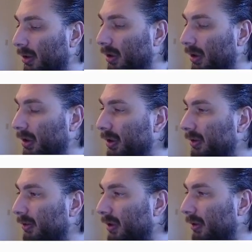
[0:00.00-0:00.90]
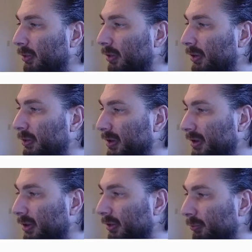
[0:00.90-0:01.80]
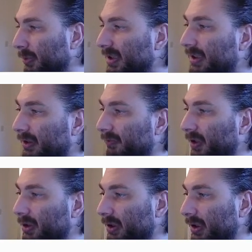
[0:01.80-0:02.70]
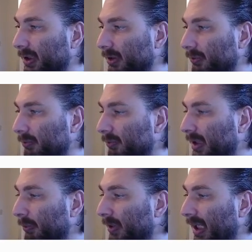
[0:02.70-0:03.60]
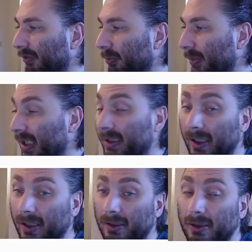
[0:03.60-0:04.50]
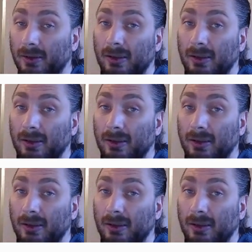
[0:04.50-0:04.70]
I am going to just call the reset function here that we haven't made yet.